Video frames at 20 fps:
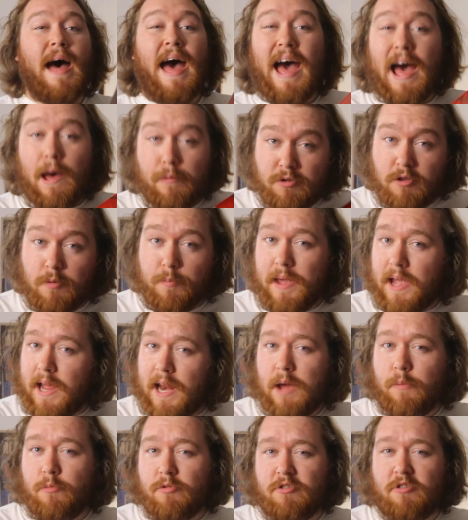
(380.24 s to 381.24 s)
But after being
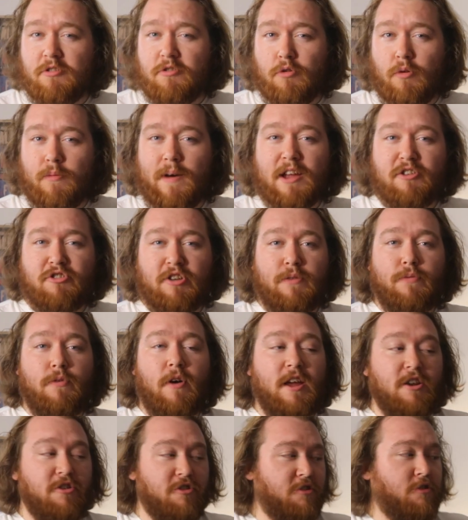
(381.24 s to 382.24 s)
able to sort of actually
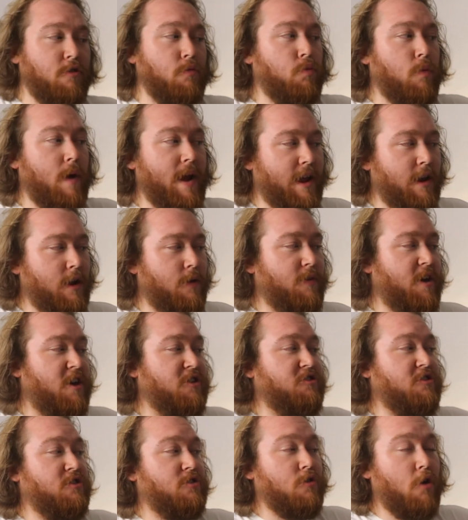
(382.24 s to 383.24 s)
find just a regular
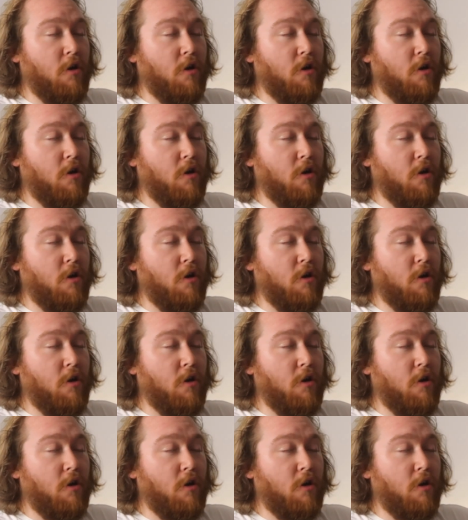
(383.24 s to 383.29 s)
version,